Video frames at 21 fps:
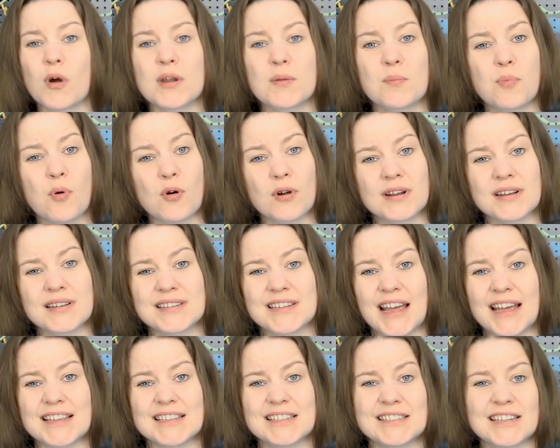one important
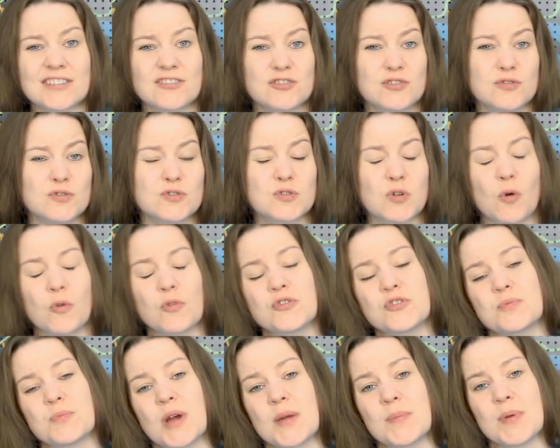test and she was told
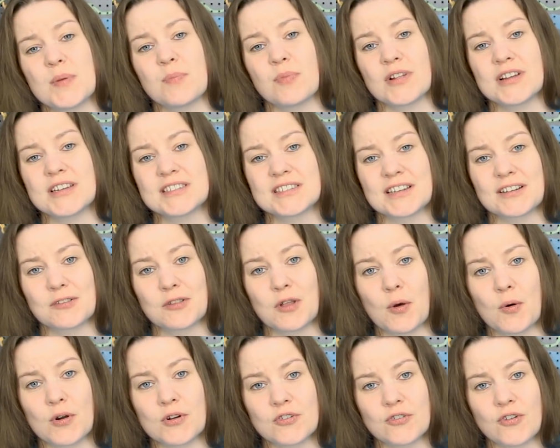she might be placed in a
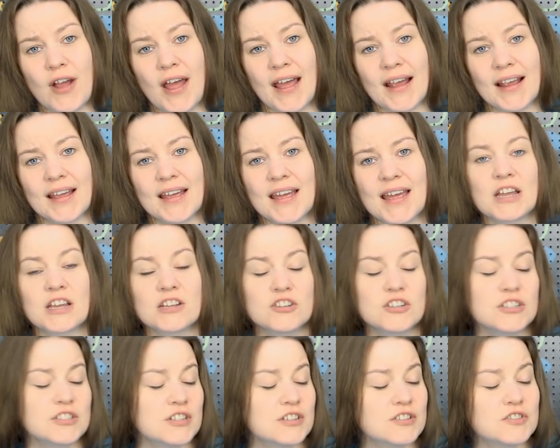lower track.
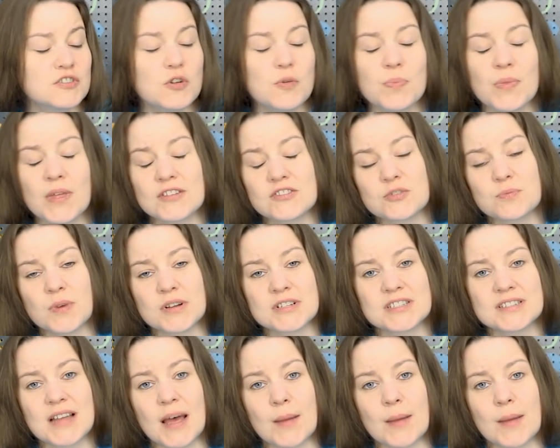She just assumed that she must